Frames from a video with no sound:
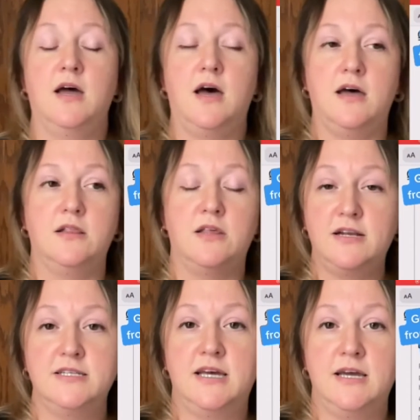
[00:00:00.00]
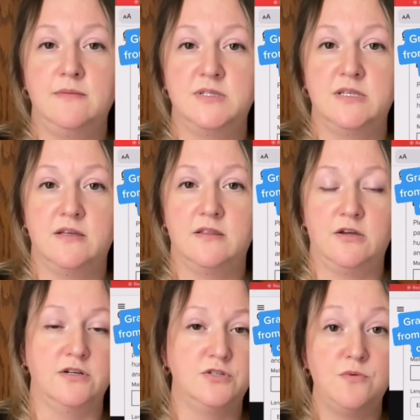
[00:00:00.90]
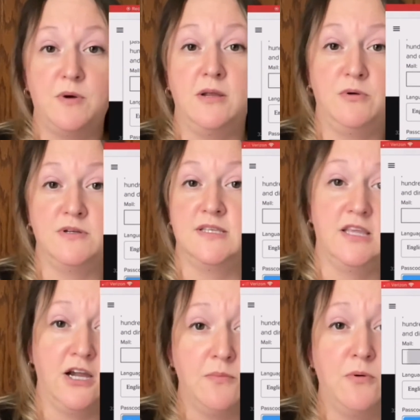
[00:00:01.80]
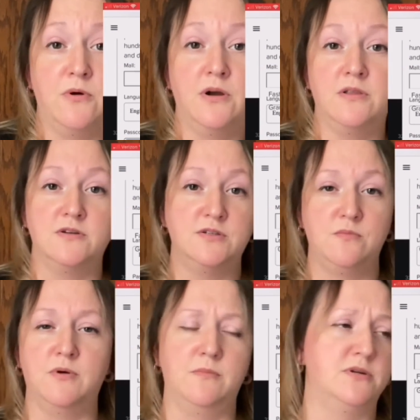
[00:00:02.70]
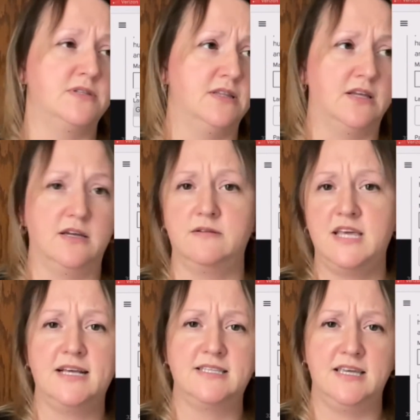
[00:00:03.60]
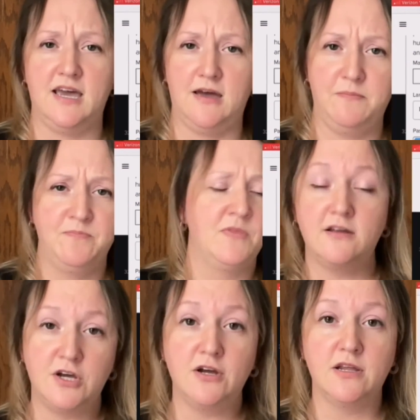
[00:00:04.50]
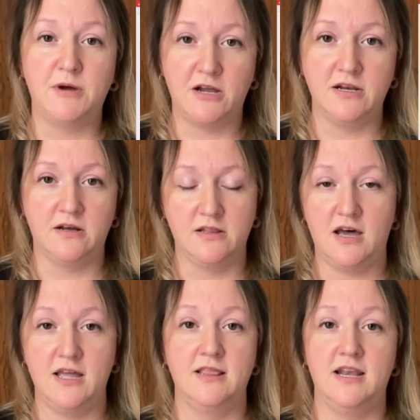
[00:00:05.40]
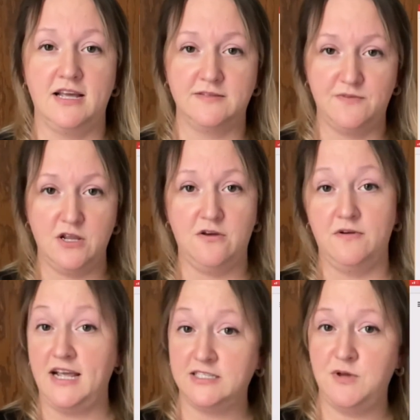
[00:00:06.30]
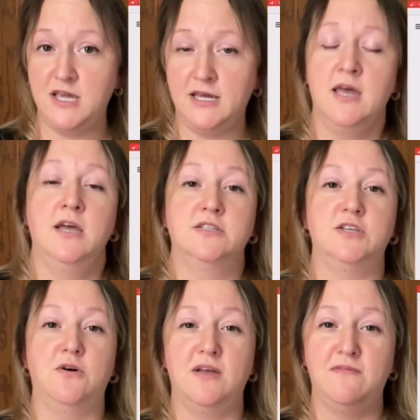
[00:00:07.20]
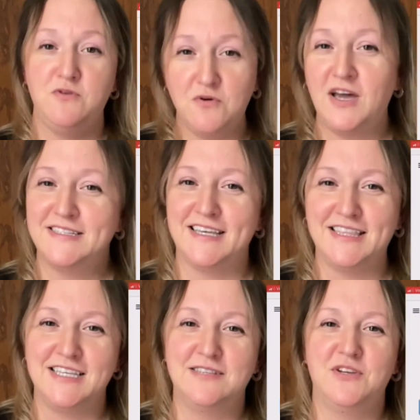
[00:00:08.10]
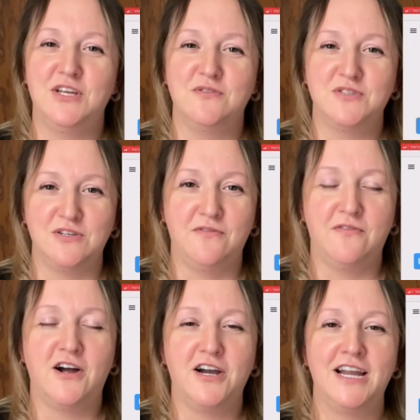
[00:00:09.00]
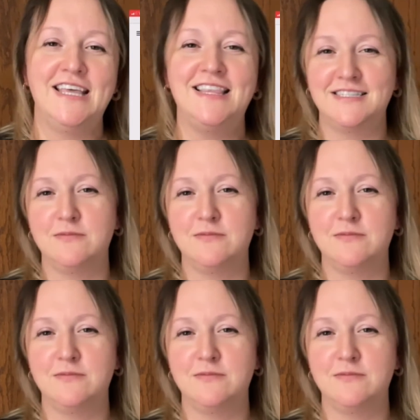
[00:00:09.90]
A lot of times there's coupon books at the airport, there's coupon books in the taxi cab. I'll talk about it a lot in the next video next week. So if you guys like these videos so far, hit that